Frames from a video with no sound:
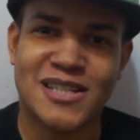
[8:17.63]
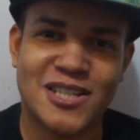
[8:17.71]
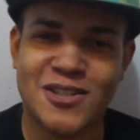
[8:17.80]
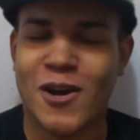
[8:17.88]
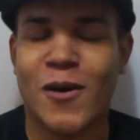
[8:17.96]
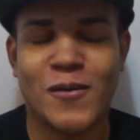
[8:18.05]
I
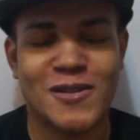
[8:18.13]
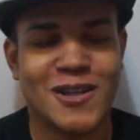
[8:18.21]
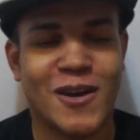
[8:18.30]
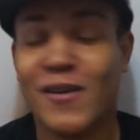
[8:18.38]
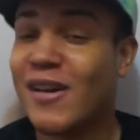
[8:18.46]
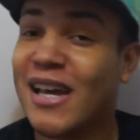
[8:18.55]
just don't.
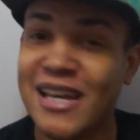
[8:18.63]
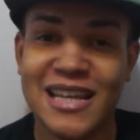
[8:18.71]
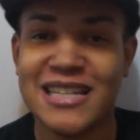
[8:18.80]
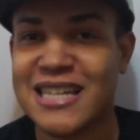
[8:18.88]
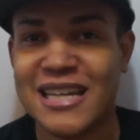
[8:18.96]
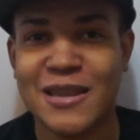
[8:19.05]
So
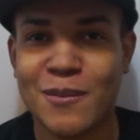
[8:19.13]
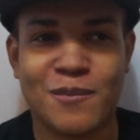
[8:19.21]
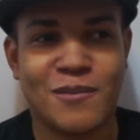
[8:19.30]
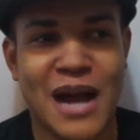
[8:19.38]
that's like the